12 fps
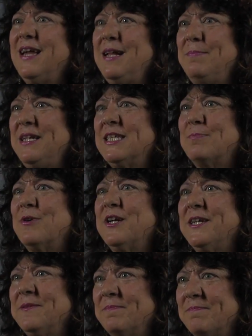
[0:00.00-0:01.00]
I'd be
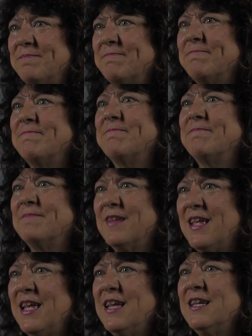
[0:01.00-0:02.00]
spring. Spring.
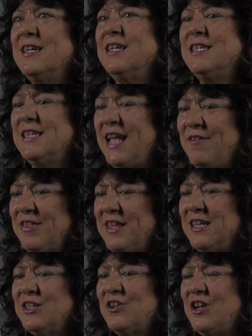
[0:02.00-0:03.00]
Because
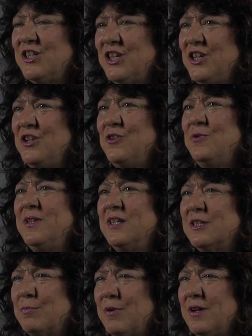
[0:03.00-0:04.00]
everything starts anew in
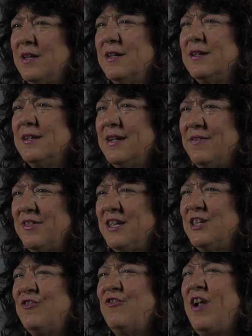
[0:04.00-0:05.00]
the spring,
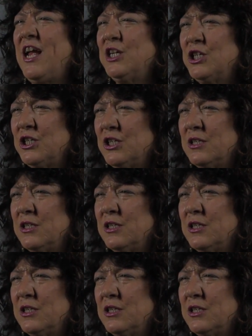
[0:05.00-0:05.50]
everything's fresh.